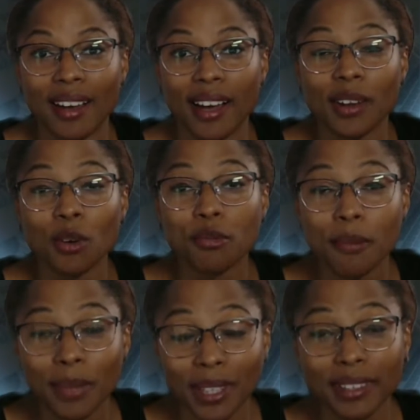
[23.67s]
I know for
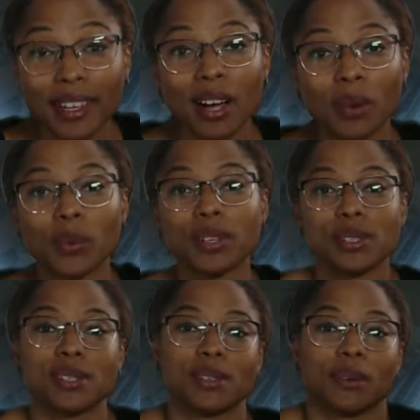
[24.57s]
me, that
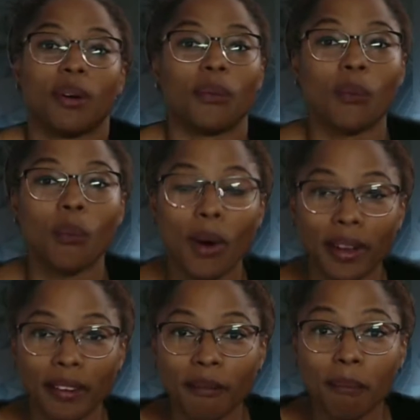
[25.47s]
was one
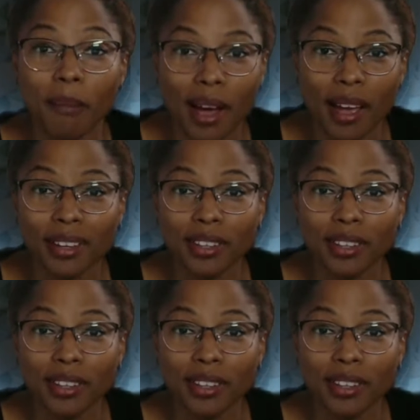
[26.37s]
of my